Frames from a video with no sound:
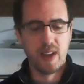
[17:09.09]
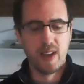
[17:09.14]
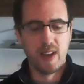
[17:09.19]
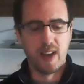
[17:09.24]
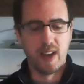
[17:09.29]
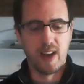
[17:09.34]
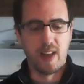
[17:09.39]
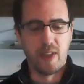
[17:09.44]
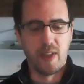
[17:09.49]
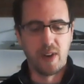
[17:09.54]

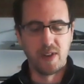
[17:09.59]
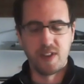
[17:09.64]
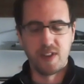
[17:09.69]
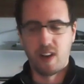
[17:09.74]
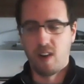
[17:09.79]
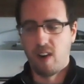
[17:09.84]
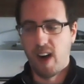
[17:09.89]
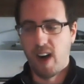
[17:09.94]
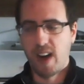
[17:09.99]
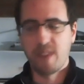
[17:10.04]
Uh, there's a
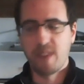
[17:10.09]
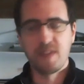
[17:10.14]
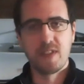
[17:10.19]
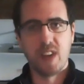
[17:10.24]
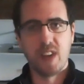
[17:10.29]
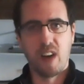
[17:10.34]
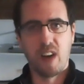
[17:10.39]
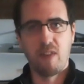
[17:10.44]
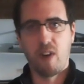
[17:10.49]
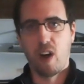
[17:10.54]
lot of
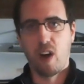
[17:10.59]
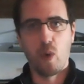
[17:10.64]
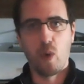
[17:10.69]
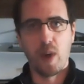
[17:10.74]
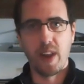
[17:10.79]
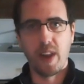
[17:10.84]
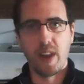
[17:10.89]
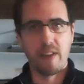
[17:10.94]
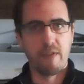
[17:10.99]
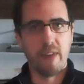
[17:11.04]
stuff
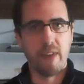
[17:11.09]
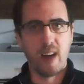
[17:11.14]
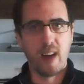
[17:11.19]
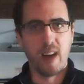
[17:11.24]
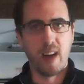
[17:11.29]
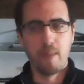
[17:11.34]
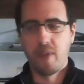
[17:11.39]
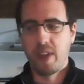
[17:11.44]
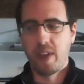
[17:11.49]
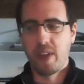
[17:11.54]
already
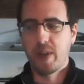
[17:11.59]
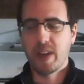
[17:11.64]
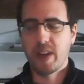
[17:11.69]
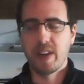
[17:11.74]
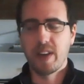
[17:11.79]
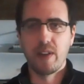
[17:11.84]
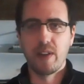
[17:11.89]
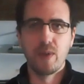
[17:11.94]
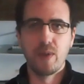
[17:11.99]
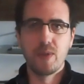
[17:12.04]
available that you
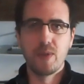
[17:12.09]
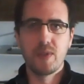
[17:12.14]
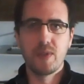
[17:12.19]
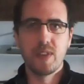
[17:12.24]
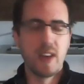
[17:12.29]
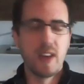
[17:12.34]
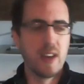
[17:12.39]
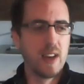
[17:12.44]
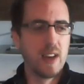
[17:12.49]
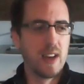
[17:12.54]
can
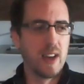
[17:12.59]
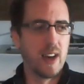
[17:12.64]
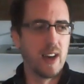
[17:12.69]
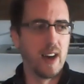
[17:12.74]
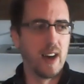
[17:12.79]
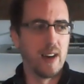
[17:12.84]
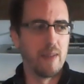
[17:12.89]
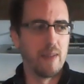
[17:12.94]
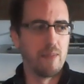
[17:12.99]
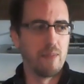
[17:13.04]
use
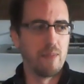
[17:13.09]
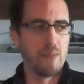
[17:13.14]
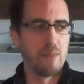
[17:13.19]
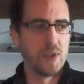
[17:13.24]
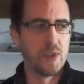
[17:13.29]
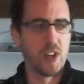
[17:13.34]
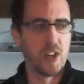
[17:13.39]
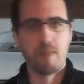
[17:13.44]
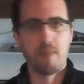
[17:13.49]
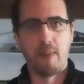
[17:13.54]
um,
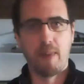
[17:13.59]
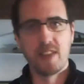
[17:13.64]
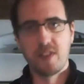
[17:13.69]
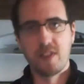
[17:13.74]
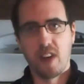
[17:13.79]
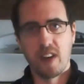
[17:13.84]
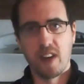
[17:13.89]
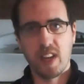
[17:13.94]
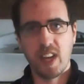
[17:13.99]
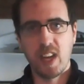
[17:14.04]
just based
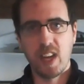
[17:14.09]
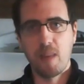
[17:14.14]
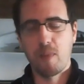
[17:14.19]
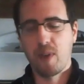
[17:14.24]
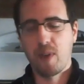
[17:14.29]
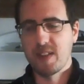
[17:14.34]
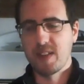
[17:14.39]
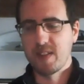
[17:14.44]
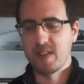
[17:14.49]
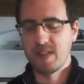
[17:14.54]
on key
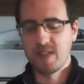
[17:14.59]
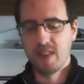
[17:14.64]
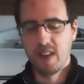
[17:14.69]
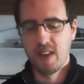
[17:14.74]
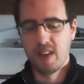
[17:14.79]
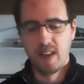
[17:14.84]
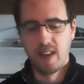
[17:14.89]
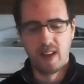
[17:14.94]
presses.